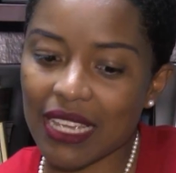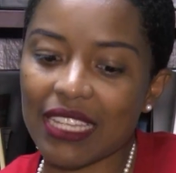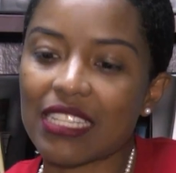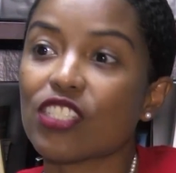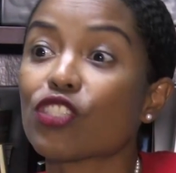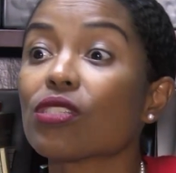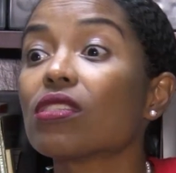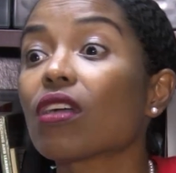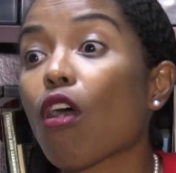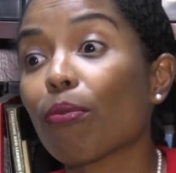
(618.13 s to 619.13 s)
in addition
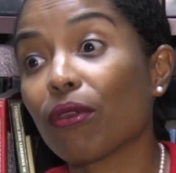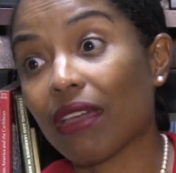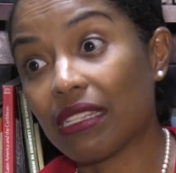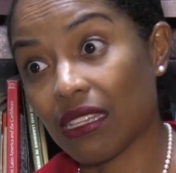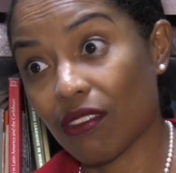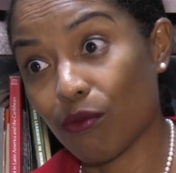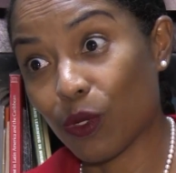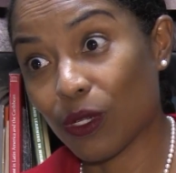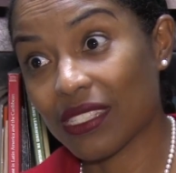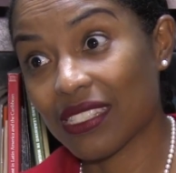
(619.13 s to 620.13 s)
to copywriting of
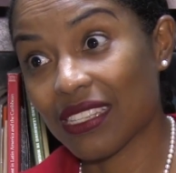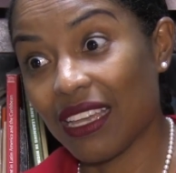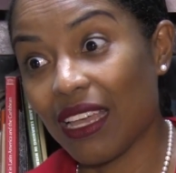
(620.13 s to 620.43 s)
books.